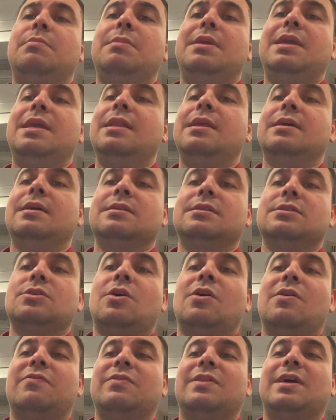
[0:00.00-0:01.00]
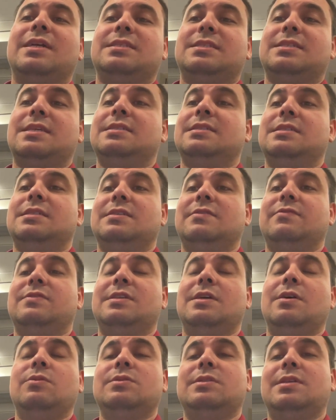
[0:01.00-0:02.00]
millions of light-sensitive
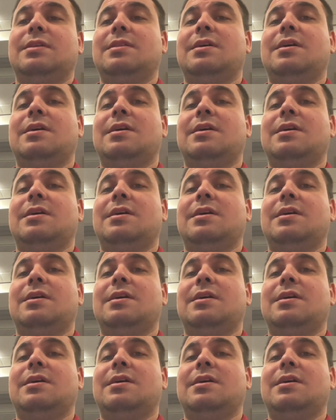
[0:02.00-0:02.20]
cells that